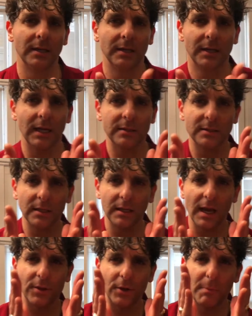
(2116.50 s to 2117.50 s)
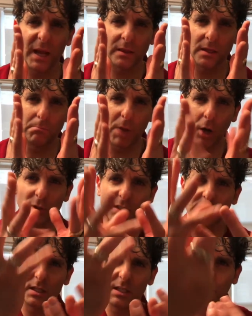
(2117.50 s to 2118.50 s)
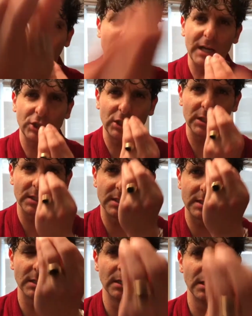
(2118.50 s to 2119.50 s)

get together and make the most of these precious,